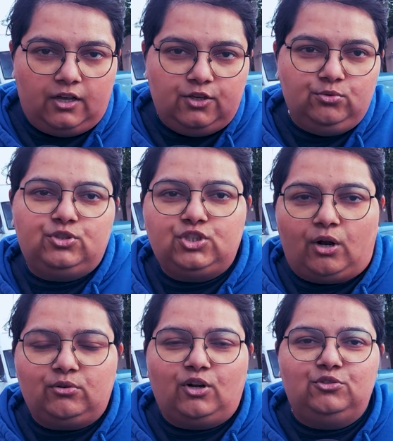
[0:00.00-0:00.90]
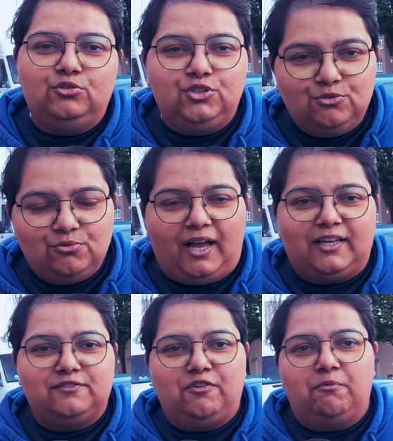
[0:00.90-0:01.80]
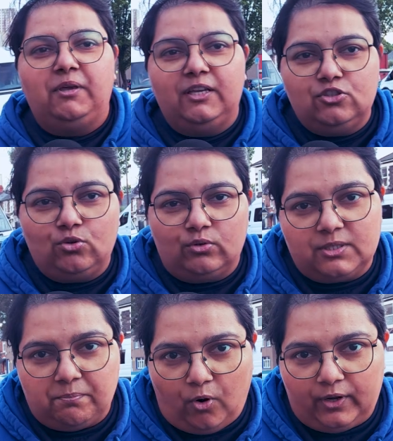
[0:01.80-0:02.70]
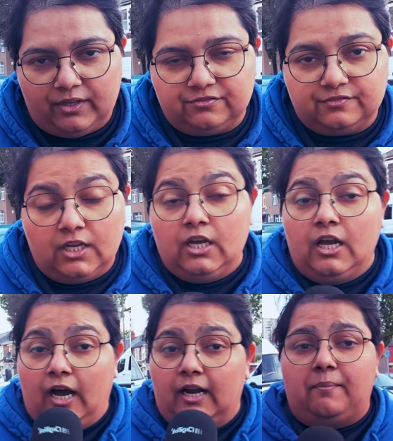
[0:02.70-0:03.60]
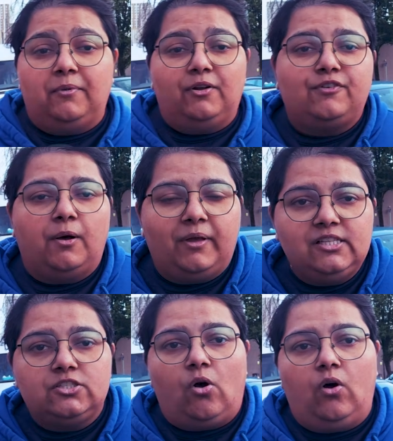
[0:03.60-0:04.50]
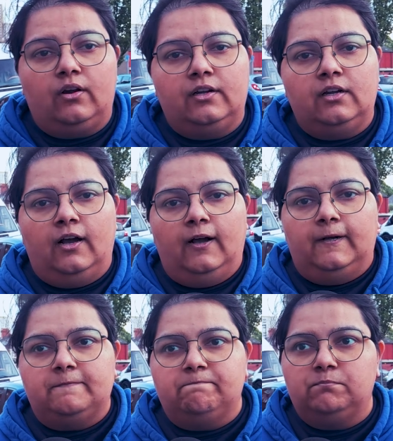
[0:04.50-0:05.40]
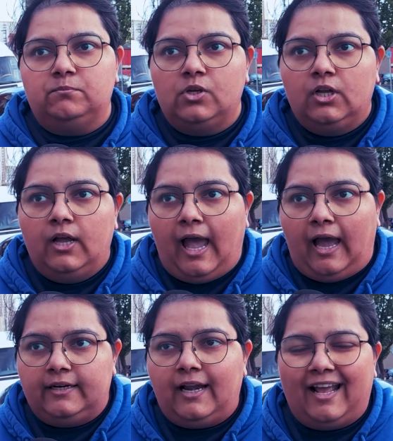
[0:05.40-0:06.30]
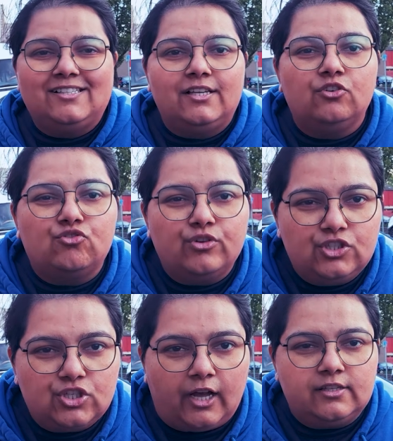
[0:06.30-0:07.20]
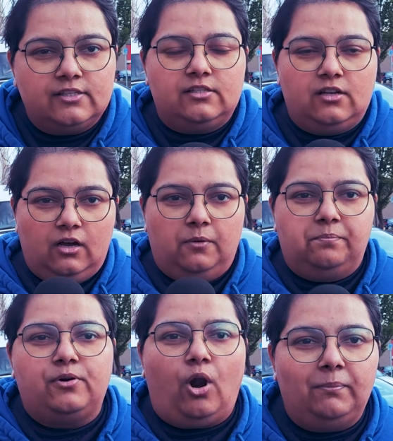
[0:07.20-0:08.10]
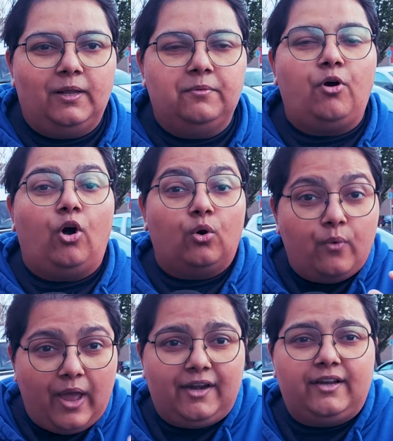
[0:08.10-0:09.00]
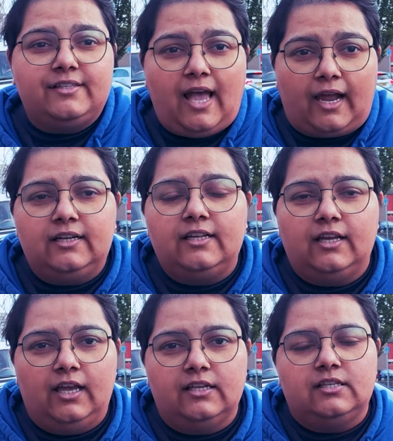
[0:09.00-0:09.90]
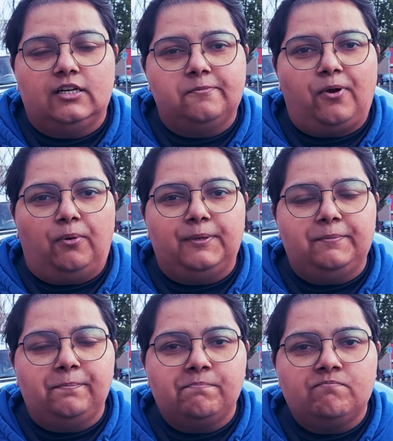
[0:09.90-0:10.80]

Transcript: a huge shout out to you guys for being so supportive. A number of comments on analyzing Richa's problem, or where exactly is her problem.